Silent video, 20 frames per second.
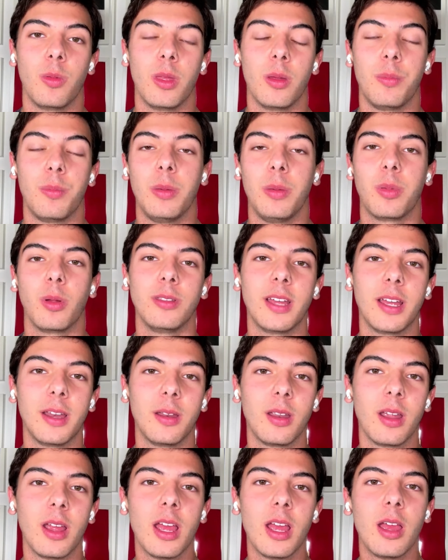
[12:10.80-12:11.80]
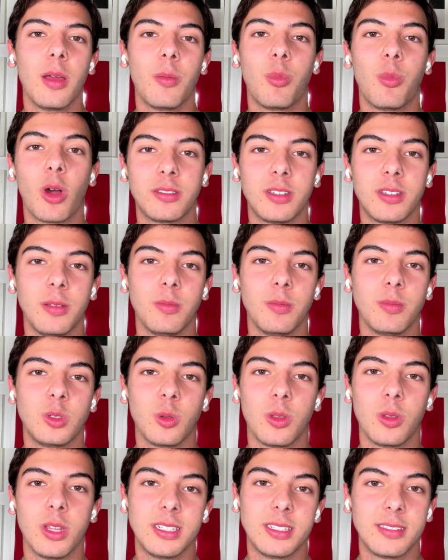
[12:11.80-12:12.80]
people that brought him
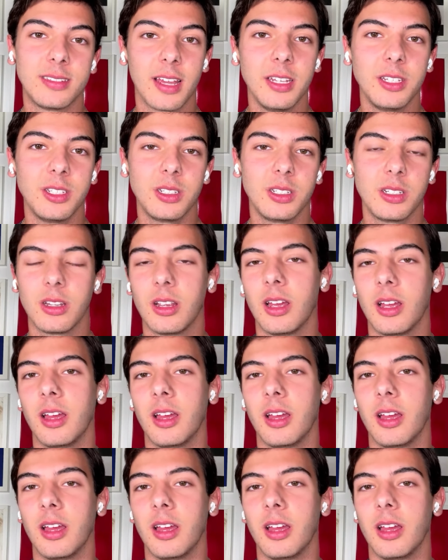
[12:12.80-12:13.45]
to this stage,